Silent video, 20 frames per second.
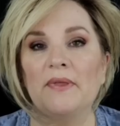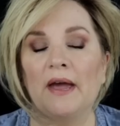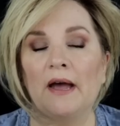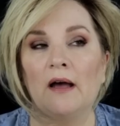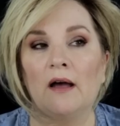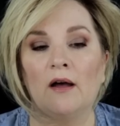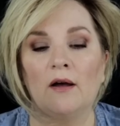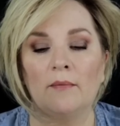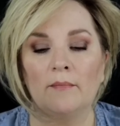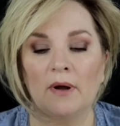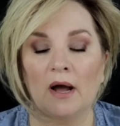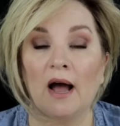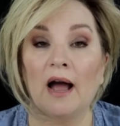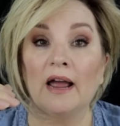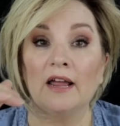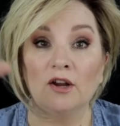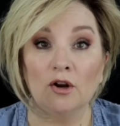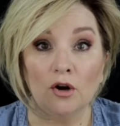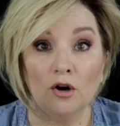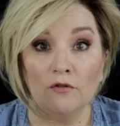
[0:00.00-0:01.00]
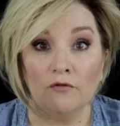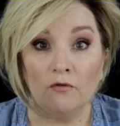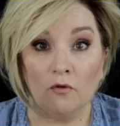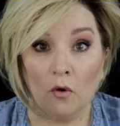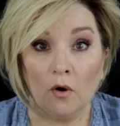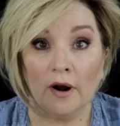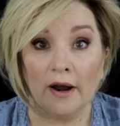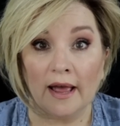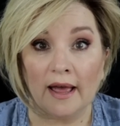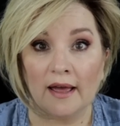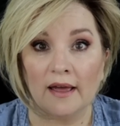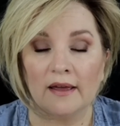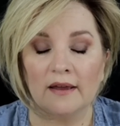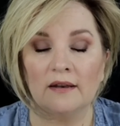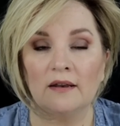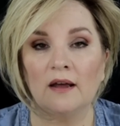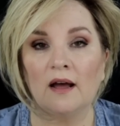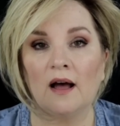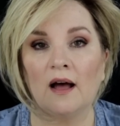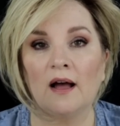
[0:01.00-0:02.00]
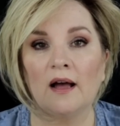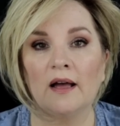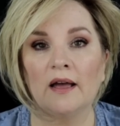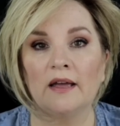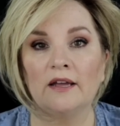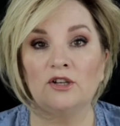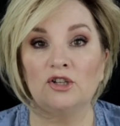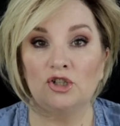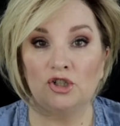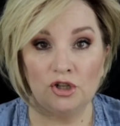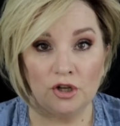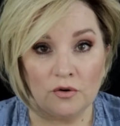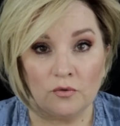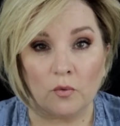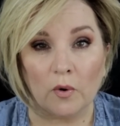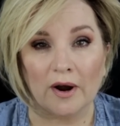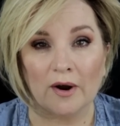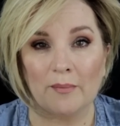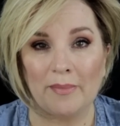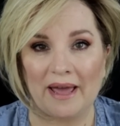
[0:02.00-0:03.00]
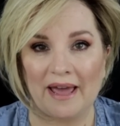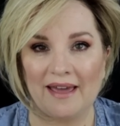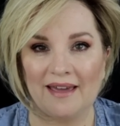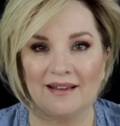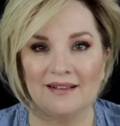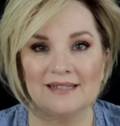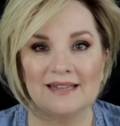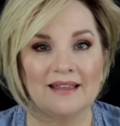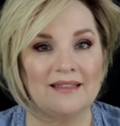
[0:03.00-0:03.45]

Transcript: um, higher forehead, I should wear bangs.